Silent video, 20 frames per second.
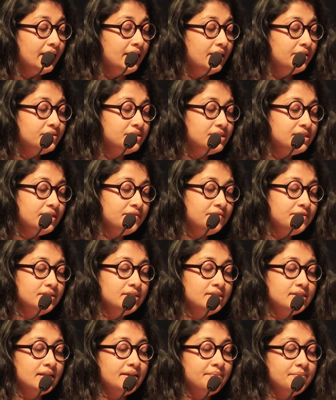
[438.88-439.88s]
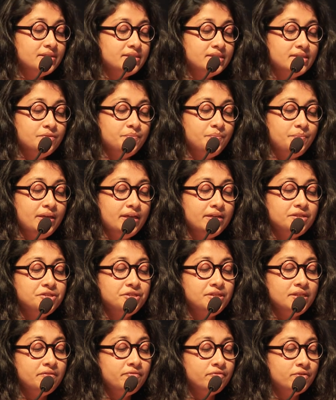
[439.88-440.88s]
He received his MS and
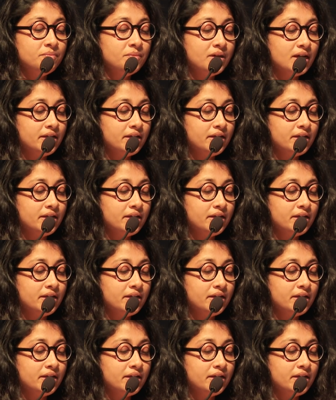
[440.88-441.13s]
PhD from